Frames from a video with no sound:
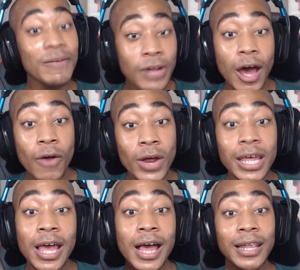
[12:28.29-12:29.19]
not
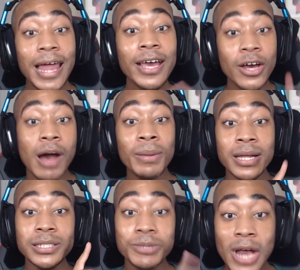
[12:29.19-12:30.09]
already, like, comment,
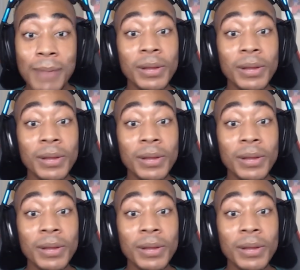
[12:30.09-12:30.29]
and subscribe.